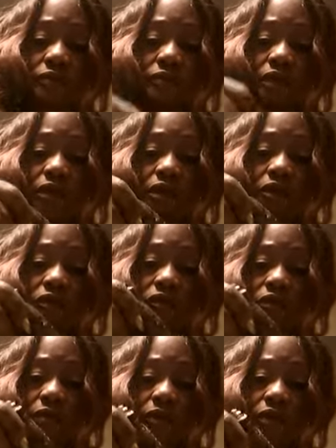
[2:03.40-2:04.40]
A nice
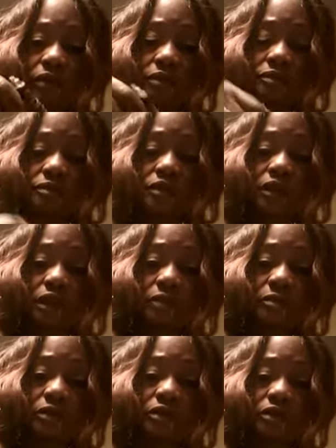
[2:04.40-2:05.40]
yummy
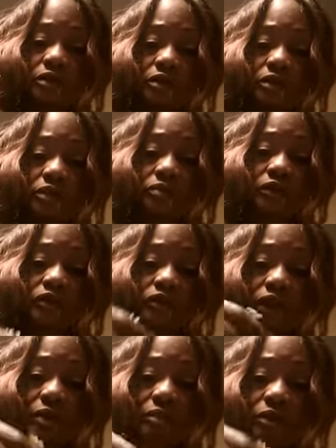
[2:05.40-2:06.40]
tilapia, could be
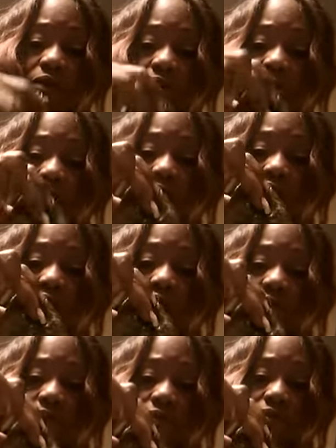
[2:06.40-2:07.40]
snapper, anything.